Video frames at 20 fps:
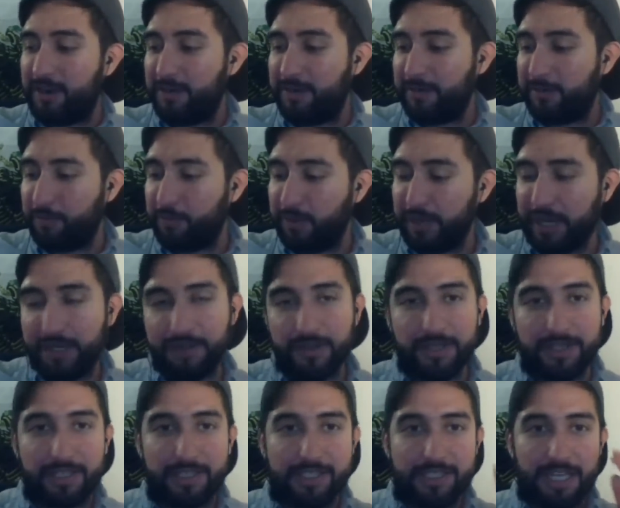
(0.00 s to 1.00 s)
when I look
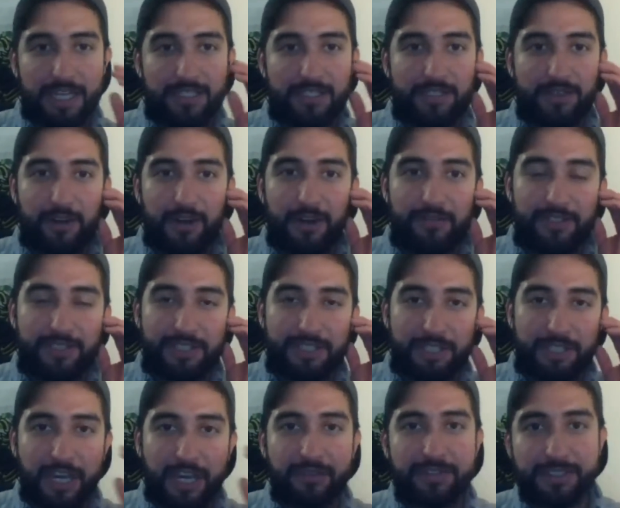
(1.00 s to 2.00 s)
at the stats here, and
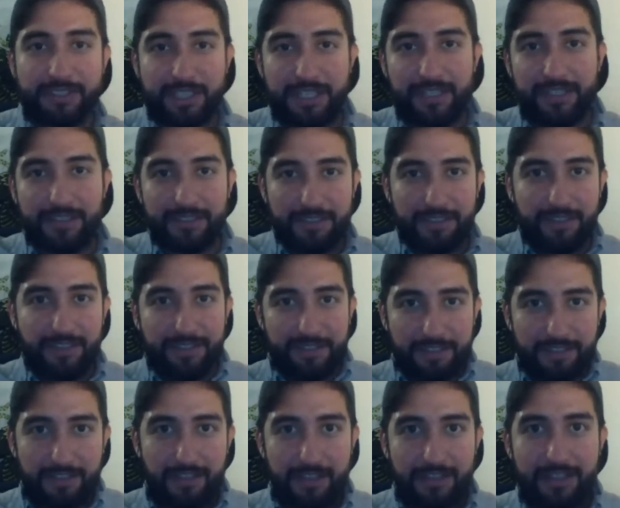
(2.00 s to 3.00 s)
obviously you have to take
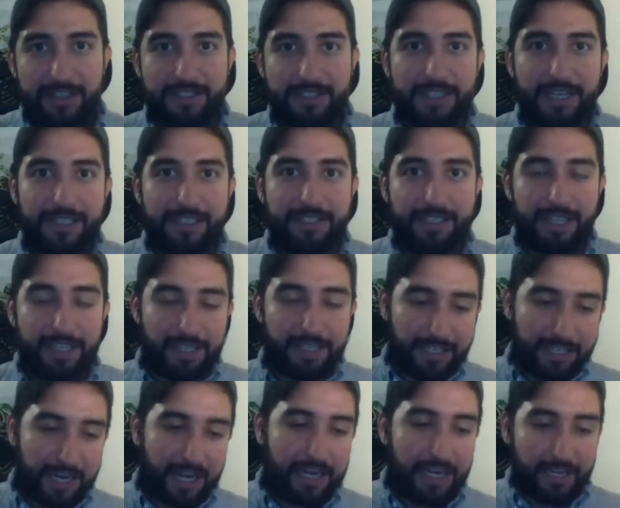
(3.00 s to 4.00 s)
a lot of these stats
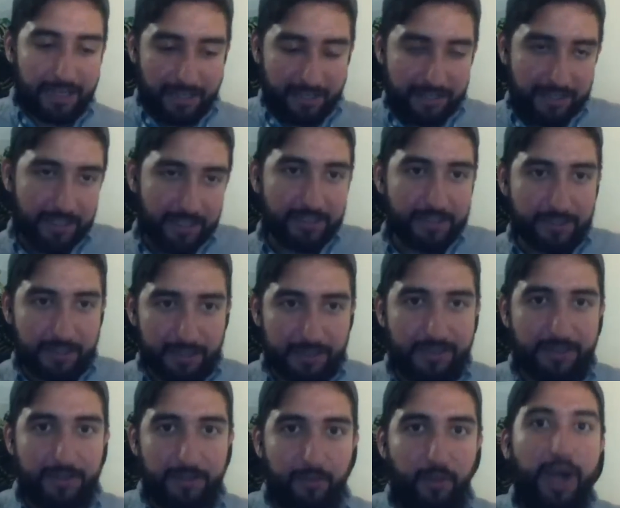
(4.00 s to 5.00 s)
like I think it's
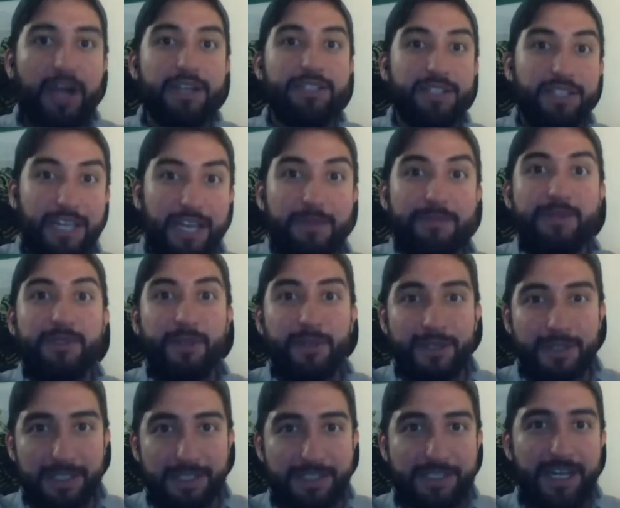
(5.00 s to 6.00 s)
good to watch the games,
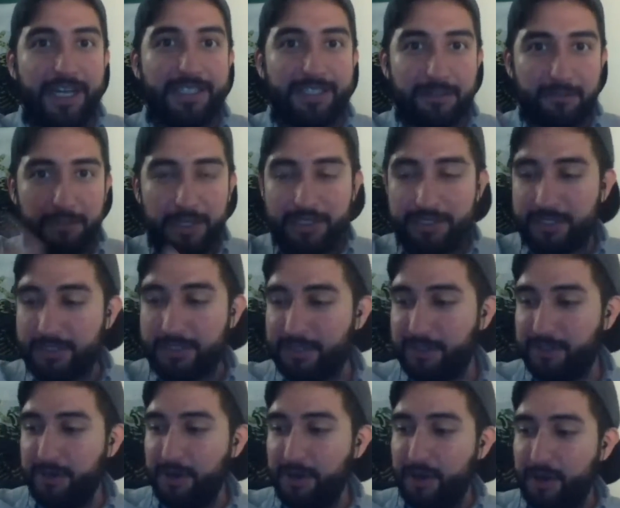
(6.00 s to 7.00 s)
look at the stats, and mix the
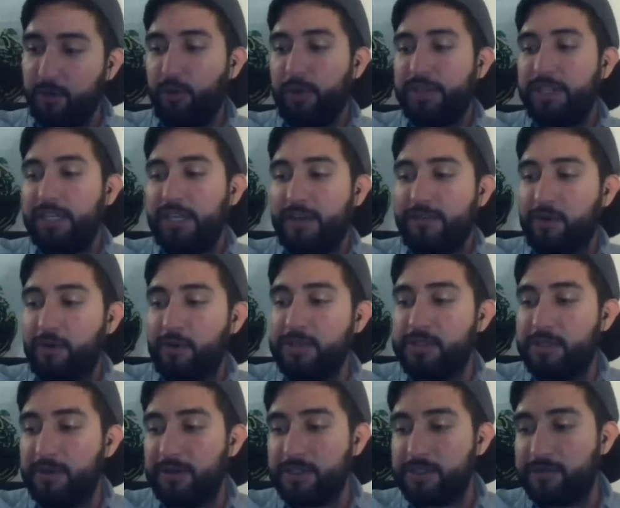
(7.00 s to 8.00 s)
two. But one thing I've
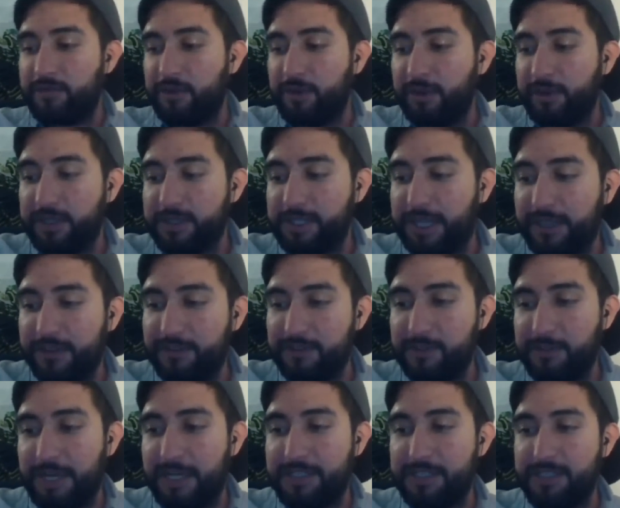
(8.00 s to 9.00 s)
always noticed for the
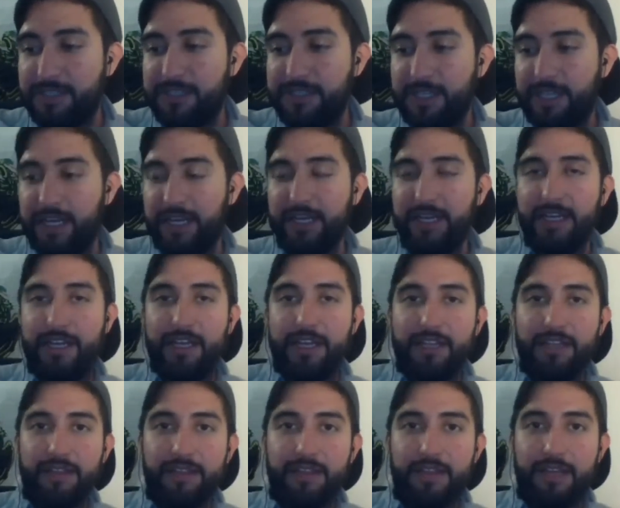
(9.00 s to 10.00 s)
Santos matches is that
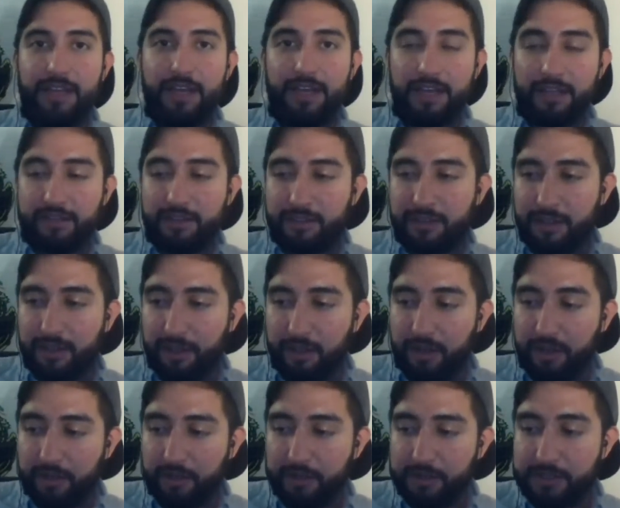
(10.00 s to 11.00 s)

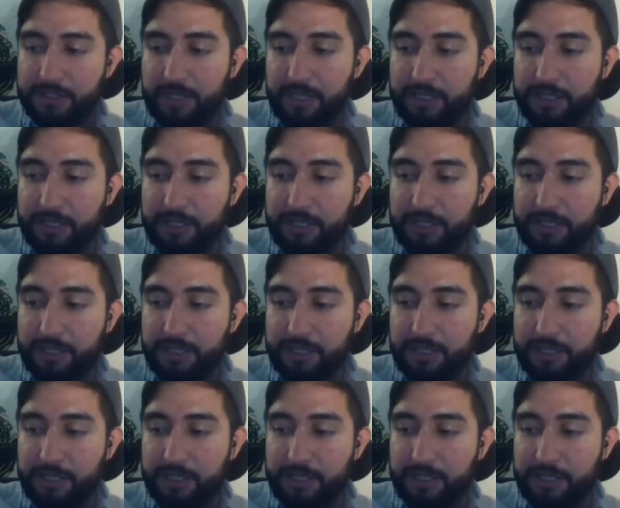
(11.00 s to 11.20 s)
on those